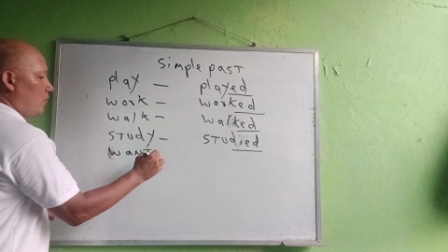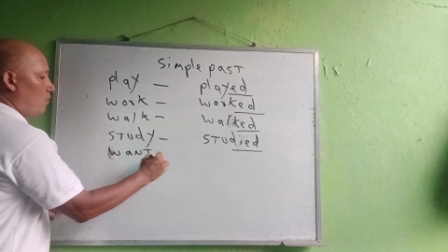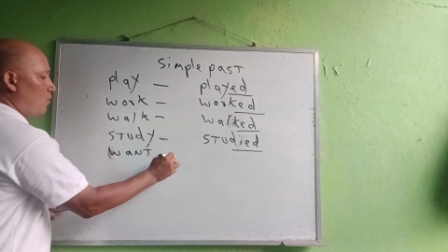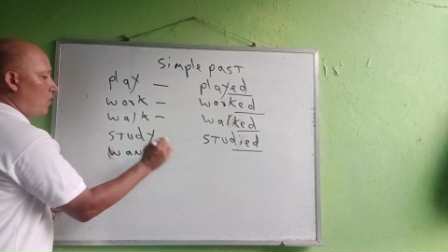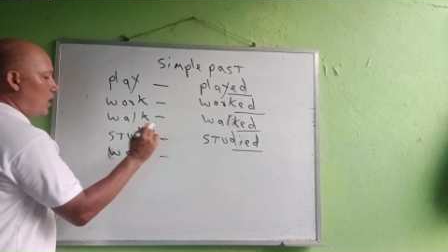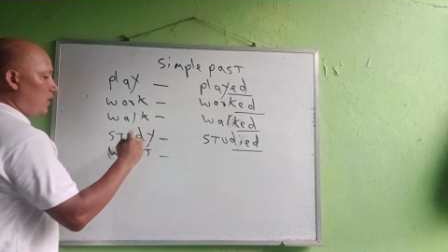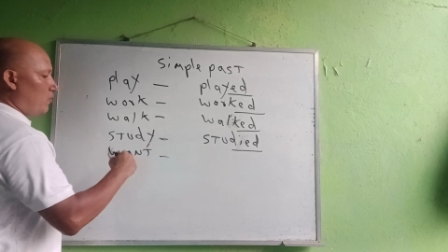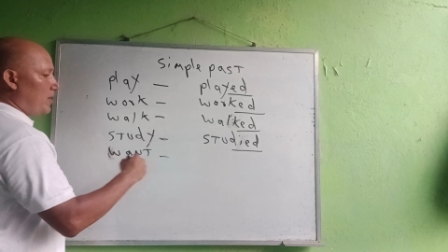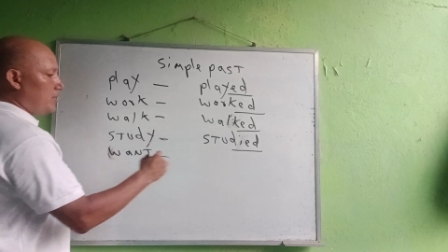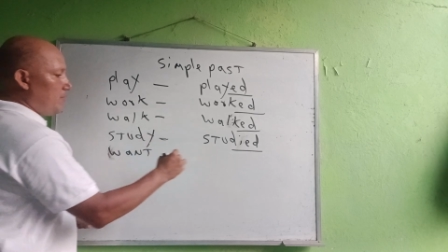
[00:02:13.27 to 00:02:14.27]

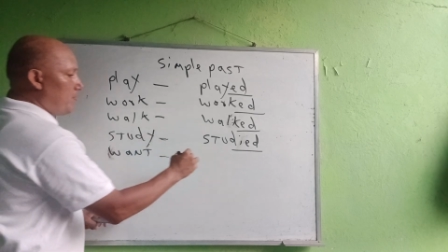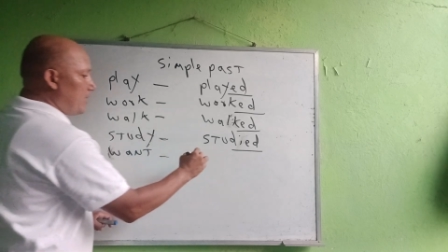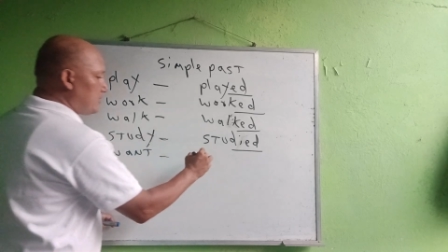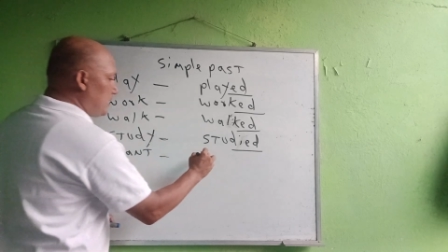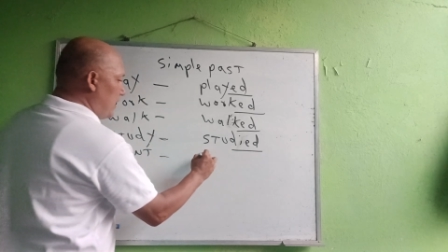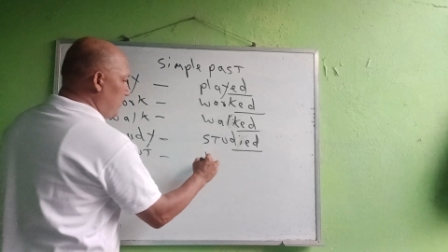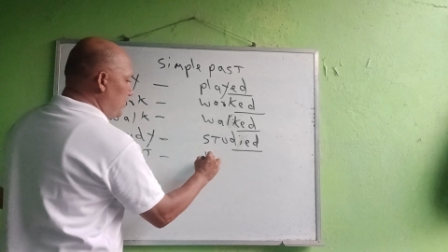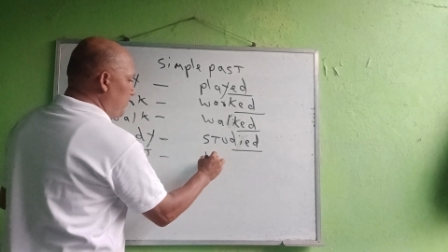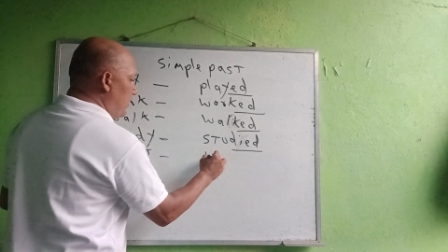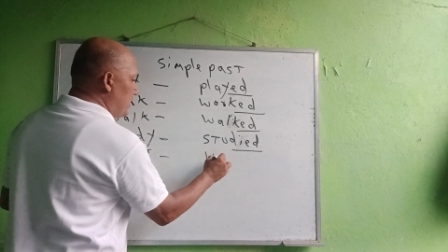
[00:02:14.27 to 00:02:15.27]
What is the past tense?
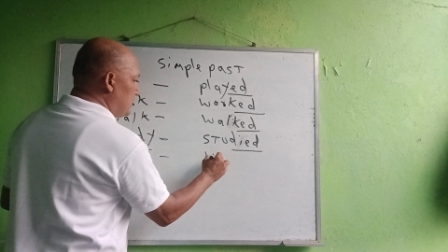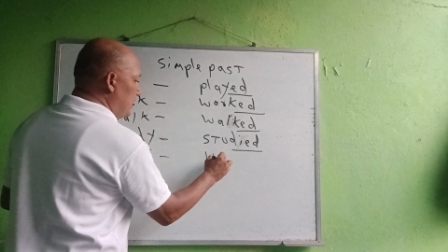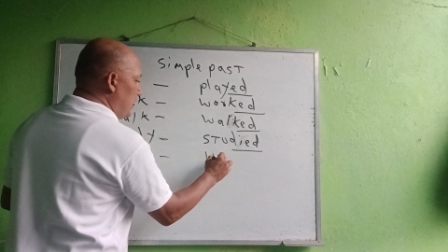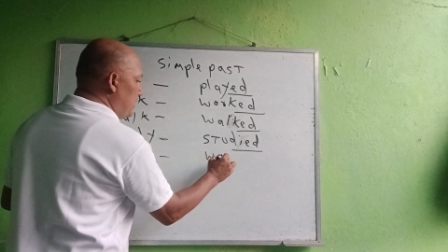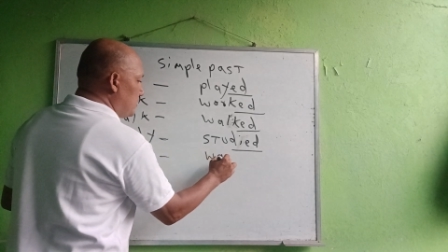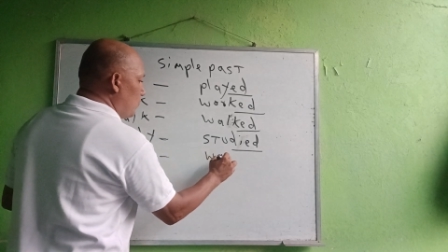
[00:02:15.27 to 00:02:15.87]
The past tense is